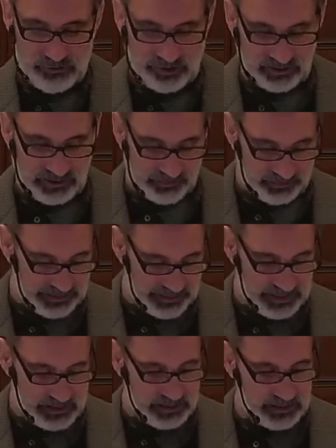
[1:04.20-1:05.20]
relatively
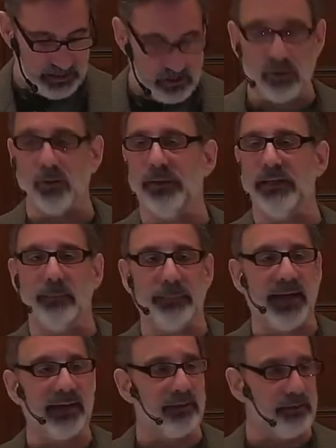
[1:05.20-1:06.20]
easy. It's all the way in the
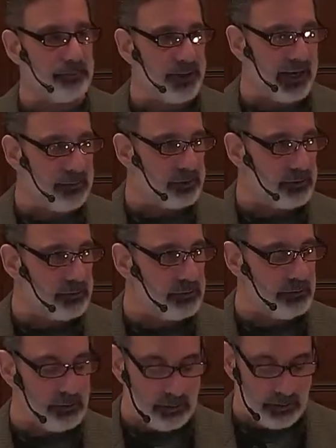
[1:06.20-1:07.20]
back of your Bible.
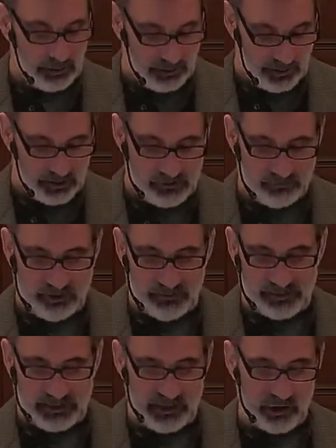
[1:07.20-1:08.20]
It's
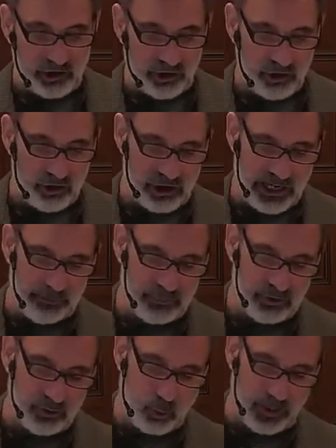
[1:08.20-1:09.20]
Revelation
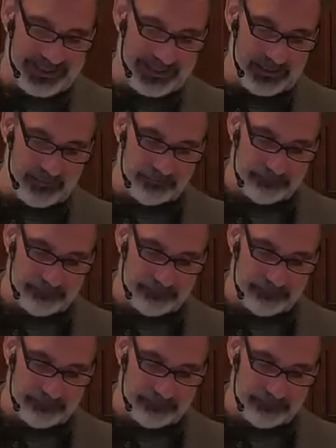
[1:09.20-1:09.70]
chapter twenty.